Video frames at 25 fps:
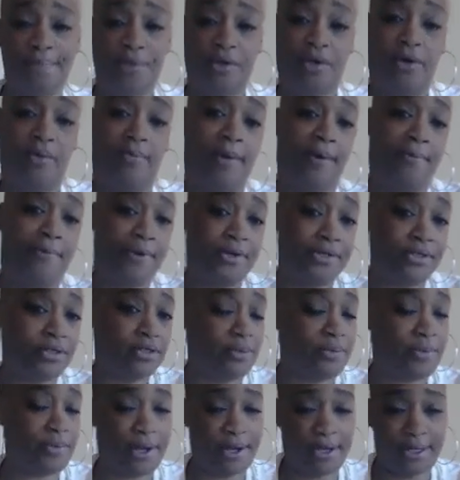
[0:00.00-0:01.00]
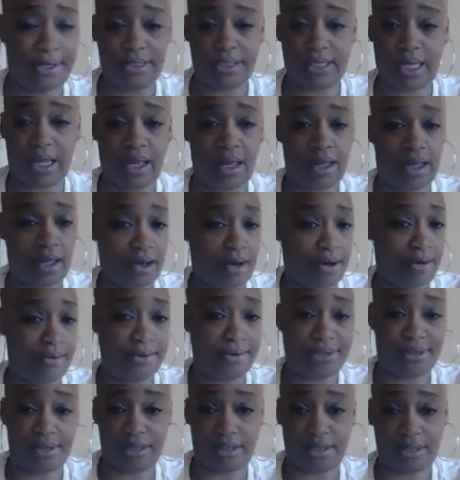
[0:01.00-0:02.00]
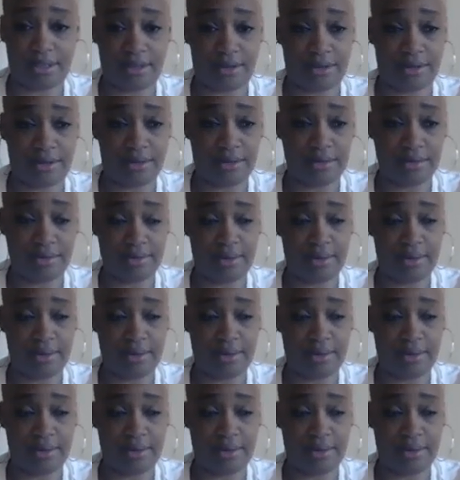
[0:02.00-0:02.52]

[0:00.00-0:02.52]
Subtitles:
on my personal page, I always answer.